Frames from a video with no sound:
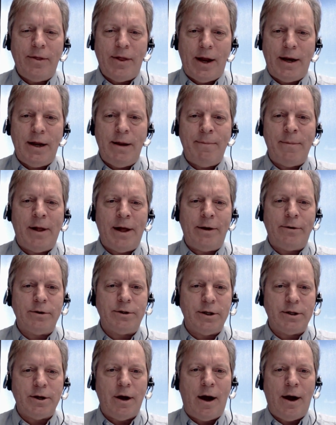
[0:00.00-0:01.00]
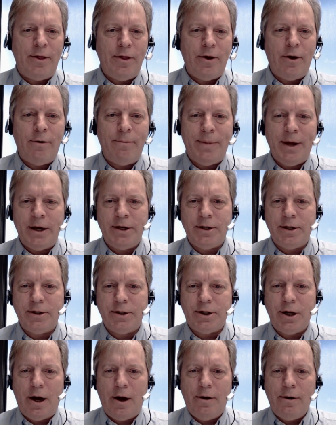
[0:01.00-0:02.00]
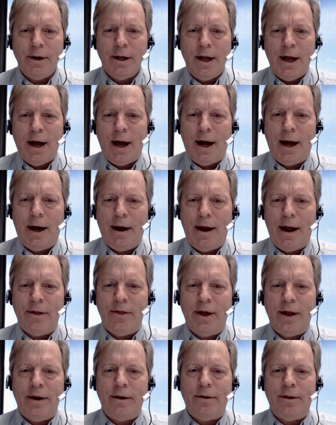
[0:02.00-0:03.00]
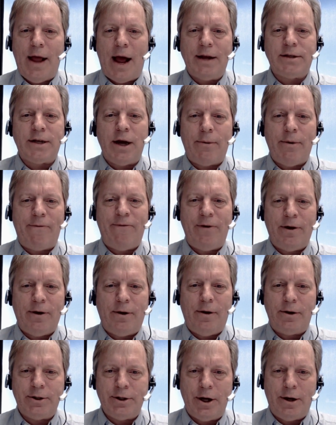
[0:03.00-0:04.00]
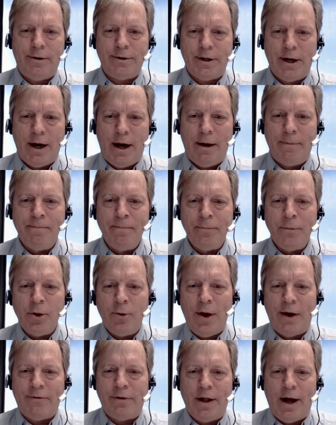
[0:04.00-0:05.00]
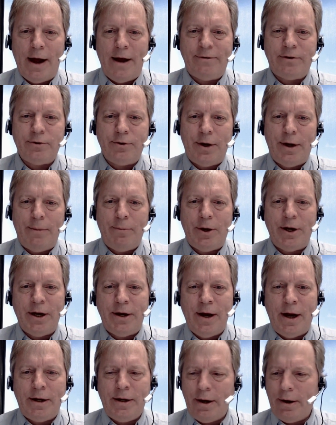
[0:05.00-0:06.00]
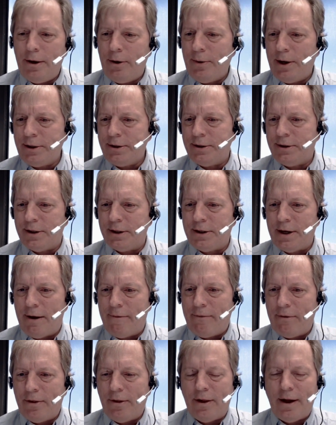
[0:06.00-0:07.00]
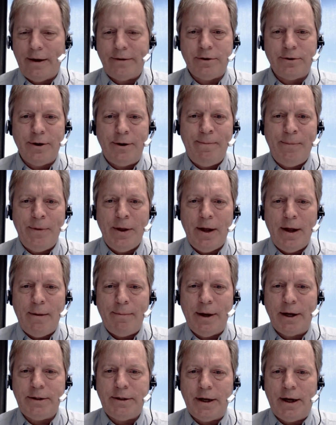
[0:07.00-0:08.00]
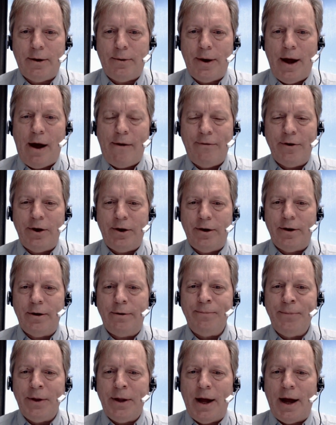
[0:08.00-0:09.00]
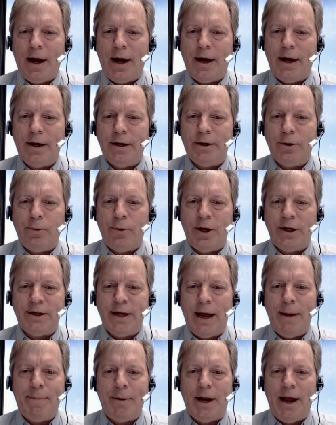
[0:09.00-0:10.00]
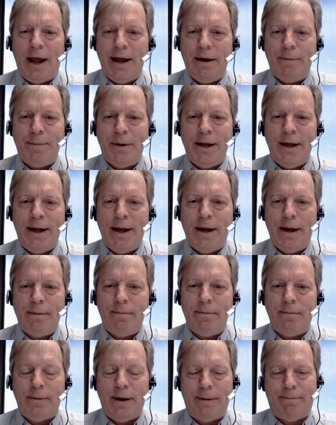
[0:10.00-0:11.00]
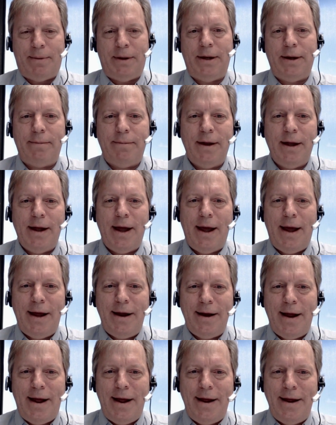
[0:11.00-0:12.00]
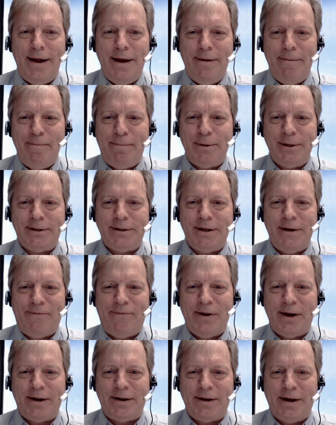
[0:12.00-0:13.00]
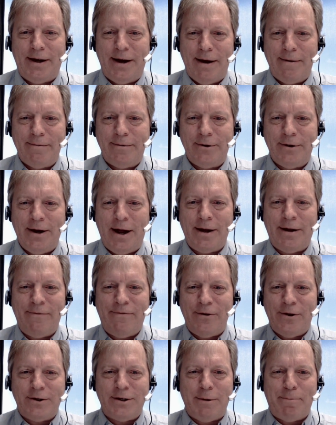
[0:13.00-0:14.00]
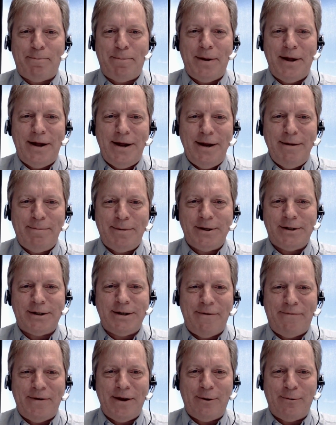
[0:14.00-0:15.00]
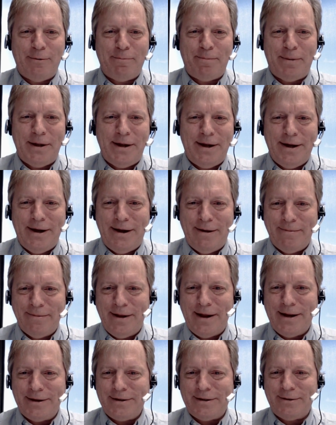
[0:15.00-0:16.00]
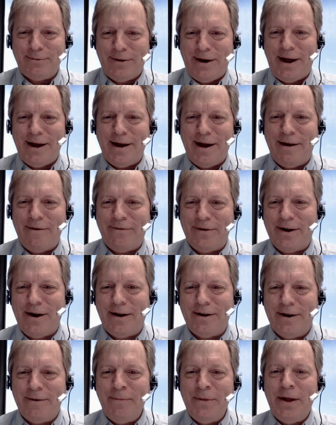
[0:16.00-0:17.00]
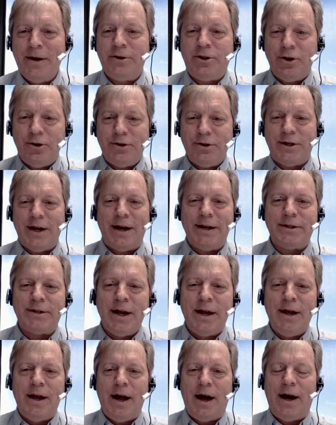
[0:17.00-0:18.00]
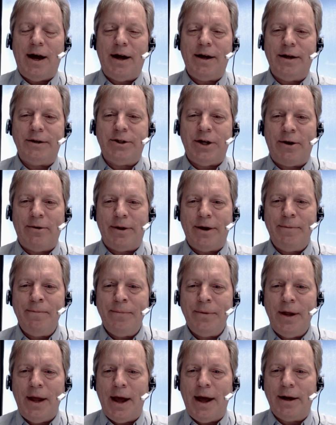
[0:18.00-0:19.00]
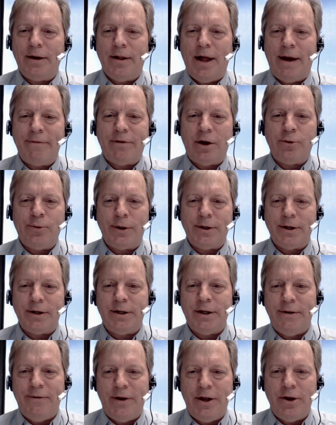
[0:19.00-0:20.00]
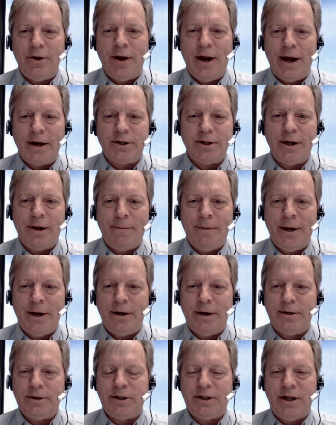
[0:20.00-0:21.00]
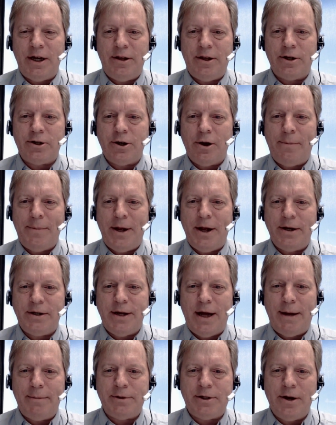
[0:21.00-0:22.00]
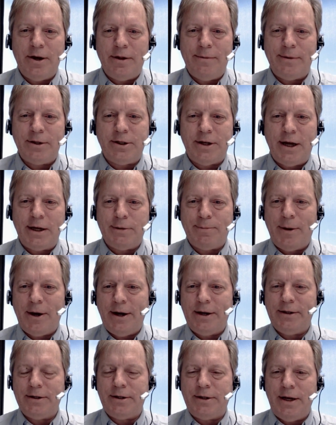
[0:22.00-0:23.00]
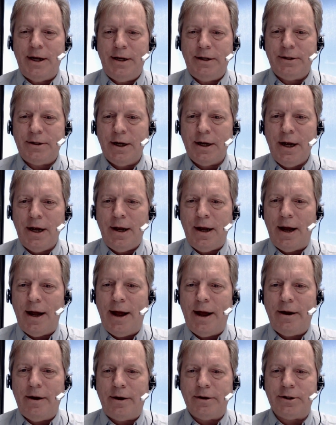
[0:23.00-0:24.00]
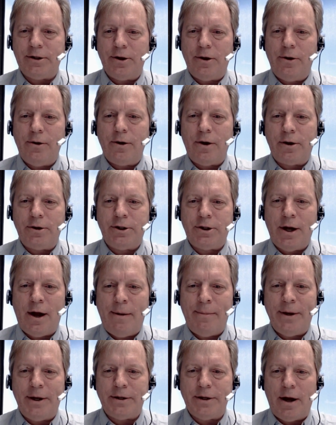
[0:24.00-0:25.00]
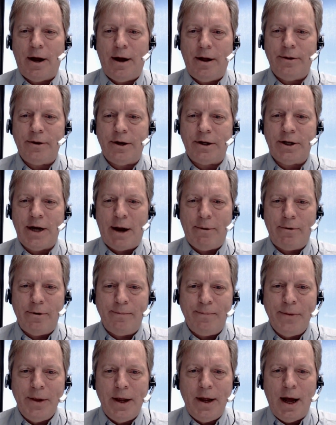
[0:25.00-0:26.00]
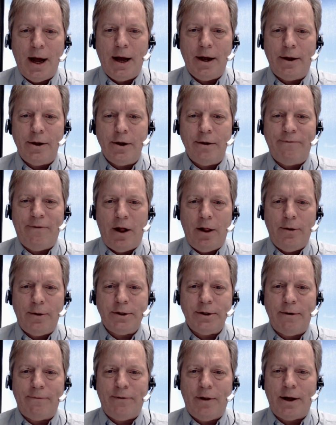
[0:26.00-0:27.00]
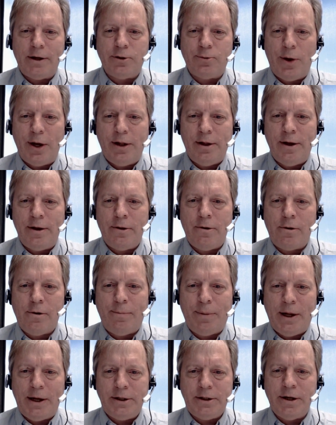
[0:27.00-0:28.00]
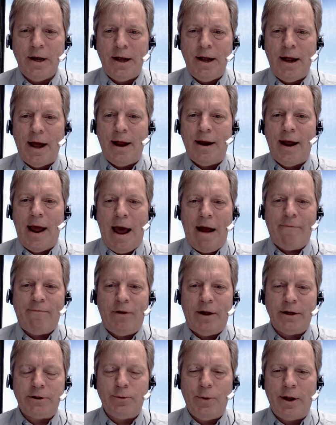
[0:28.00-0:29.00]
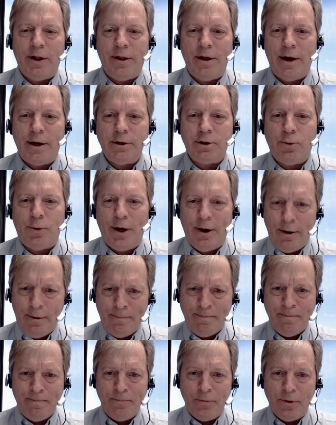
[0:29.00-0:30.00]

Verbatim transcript: That email address is on the homepage of the show. Uh, and then that's how we fill shows up. We have a live stream. We did not take any questions this time from the live stream, but uh, we often do. Uh, we tape at 8 p.m., 8 p.m., 8 a.m. Pacific time. You're not confused the P in Pacific with PM. That's what I got to figure out here. Tuesdays, uh, generally, at live.twit.tv, you can actually come in and see the show being taped, see all the mistakes behind the scenes, and also comment on the chat room. Uh, you can follow us on Floss Weekly on Google Plus and at Floss Weekly on Twitter.